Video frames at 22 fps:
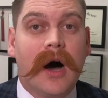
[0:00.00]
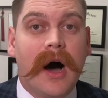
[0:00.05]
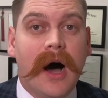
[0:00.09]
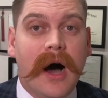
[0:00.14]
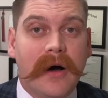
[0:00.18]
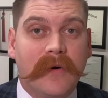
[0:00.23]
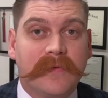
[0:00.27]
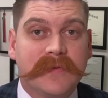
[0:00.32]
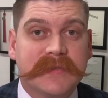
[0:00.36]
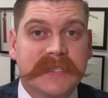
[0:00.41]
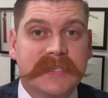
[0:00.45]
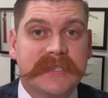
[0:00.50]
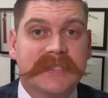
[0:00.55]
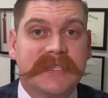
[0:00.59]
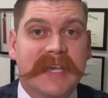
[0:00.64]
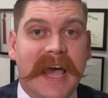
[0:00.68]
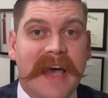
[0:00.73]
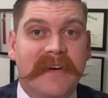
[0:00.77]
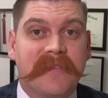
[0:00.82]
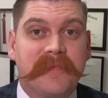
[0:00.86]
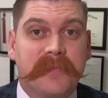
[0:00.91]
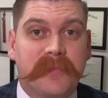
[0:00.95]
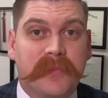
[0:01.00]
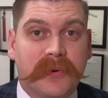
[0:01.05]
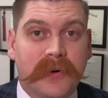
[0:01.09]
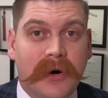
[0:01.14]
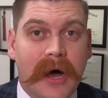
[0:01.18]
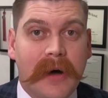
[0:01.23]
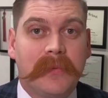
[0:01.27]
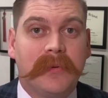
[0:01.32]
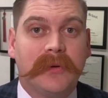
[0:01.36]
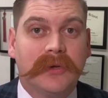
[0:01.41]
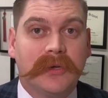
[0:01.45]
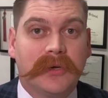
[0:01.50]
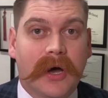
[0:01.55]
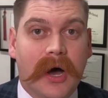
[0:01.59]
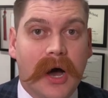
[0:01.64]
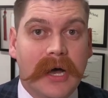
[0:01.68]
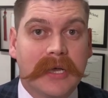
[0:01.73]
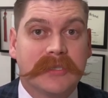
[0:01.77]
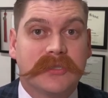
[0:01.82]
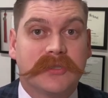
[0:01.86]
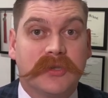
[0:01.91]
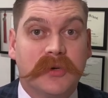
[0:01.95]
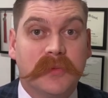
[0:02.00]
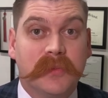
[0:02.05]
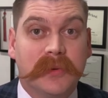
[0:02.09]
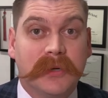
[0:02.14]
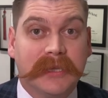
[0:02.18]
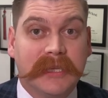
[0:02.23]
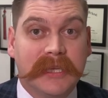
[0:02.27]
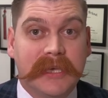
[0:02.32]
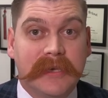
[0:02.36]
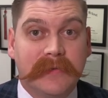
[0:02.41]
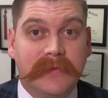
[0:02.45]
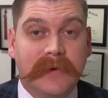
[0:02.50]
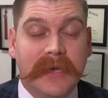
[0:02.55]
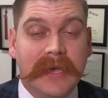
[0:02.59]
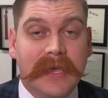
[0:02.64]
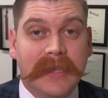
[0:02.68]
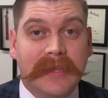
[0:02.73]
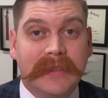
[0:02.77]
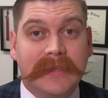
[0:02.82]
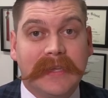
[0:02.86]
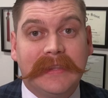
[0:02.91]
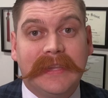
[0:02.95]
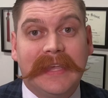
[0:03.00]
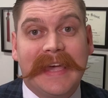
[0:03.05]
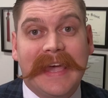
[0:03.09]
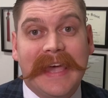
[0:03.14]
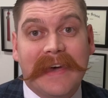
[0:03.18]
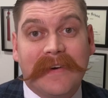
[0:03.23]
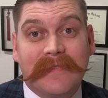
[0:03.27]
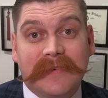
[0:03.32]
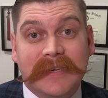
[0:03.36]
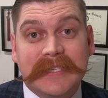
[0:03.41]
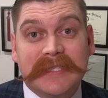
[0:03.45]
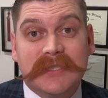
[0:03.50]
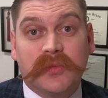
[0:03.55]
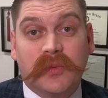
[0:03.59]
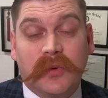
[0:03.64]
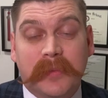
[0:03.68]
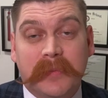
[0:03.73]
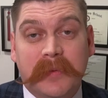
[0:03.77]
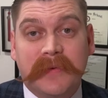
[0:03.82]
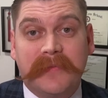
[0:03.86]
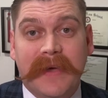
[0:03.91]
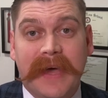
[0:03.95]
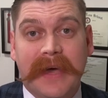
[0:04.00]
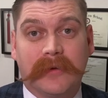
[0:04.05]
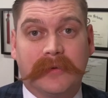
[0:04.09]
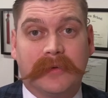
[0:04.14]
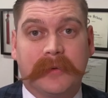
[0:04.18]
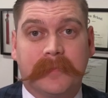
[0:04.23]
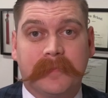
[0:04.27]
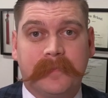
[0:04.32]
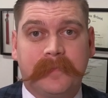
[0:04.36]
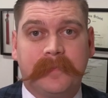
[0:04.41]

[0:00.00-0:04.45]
officers have probable cause to believe that the evidence will be found?